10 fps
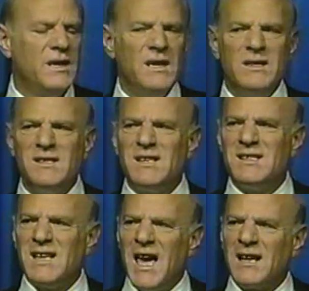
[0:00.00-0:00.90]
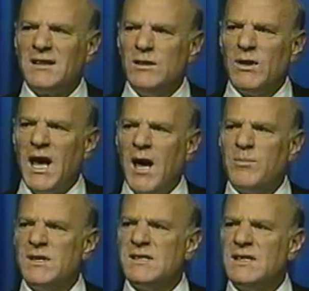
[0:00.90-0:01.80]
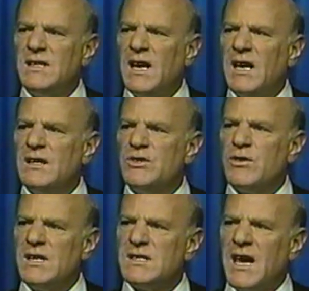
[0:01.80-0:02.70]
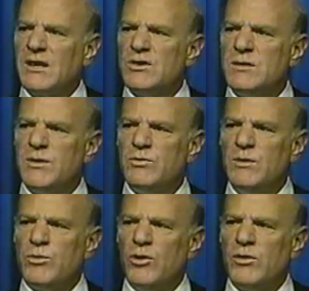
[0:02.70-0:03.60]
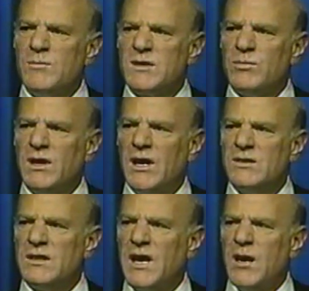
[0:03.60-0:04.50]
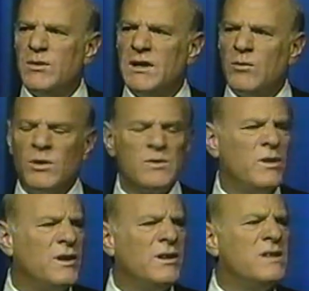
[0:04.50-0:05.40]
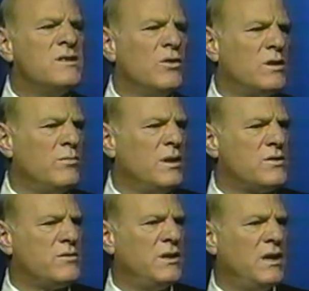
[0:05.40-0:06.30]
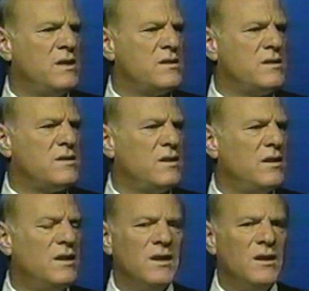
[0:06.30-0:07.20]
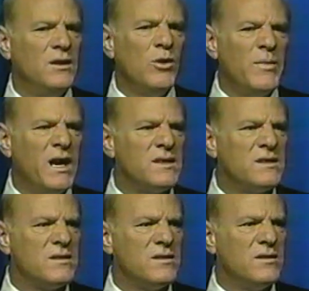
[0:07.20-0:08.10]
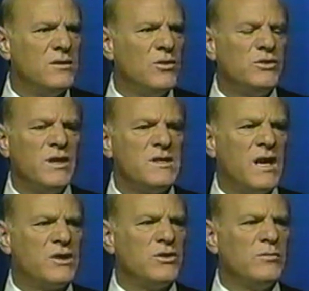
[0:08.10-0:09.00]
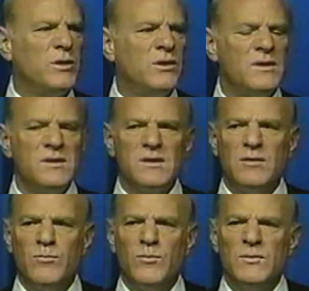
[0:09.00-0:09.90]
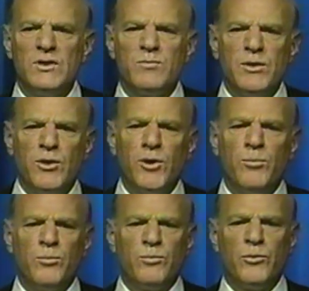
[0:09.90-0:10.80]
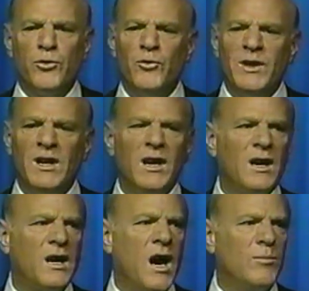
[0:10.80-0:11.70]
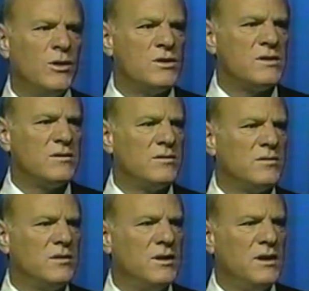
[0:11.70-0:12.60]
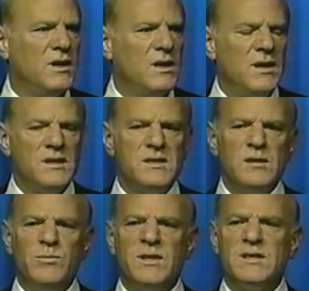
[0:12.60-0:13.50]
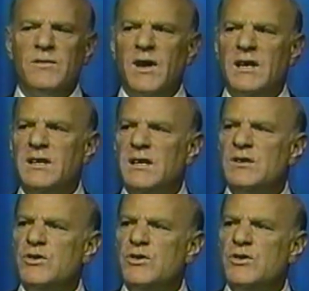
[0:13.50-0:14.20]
This is exactly what happens today in transactions between program suppliers and cable networks where there is no compulsory license. No mess, no transactional burdens, just pure, proven commerce. The simplest of ideas